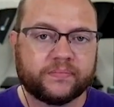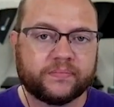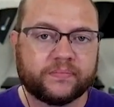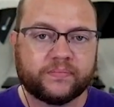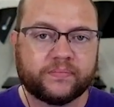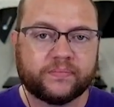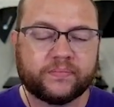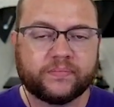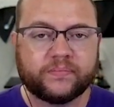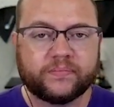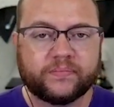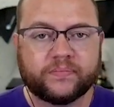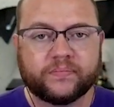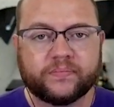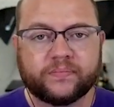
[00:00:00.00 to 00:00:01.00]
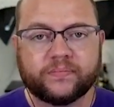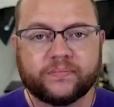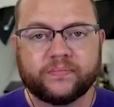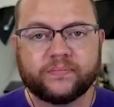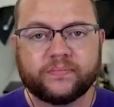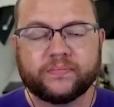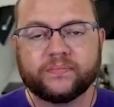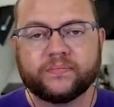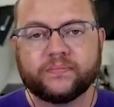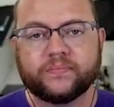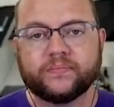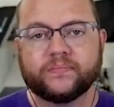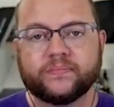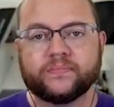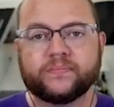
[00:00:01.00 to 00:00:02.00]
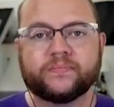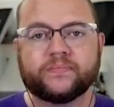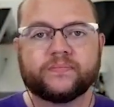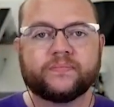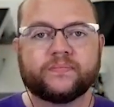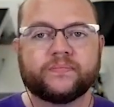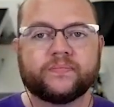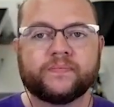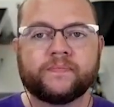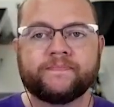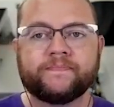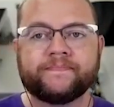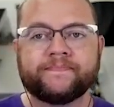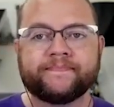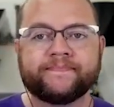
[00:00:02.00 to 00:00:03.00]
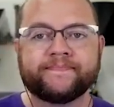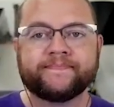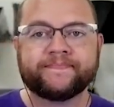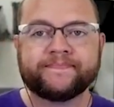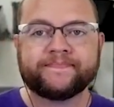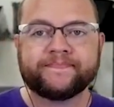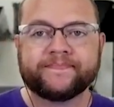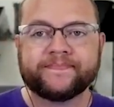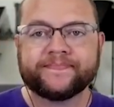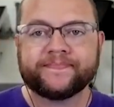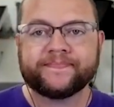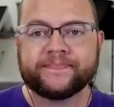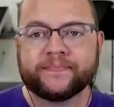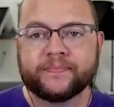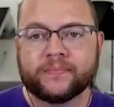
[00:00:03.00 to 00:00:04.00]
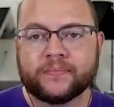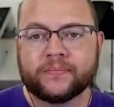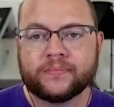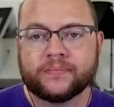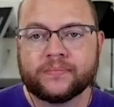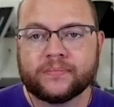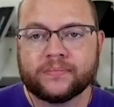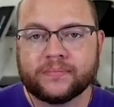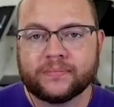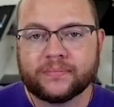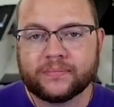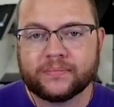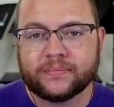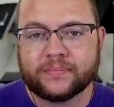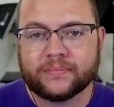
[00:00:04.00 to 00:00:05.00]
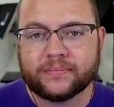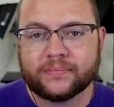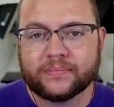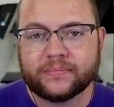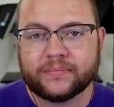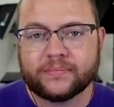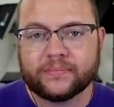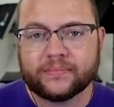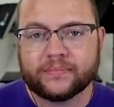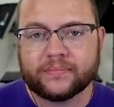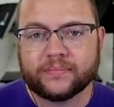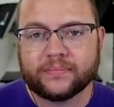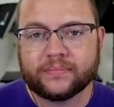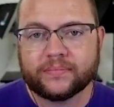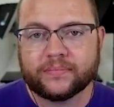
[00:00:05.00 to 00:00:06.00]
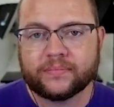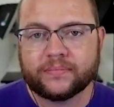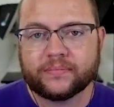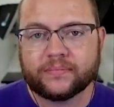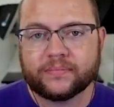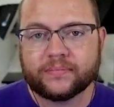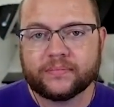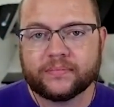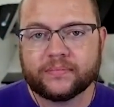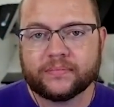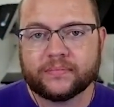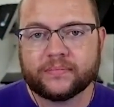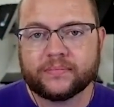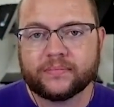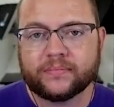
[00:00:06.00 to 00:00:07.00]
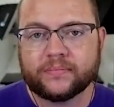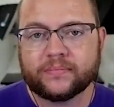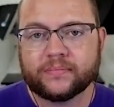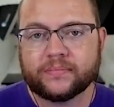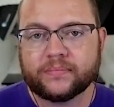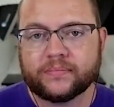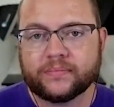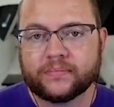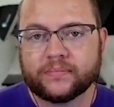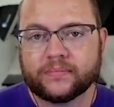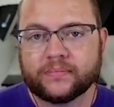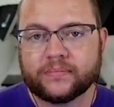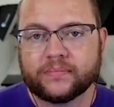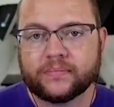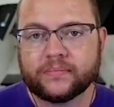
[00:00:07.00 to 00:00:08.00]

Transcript: No words are spoken by the person on screen.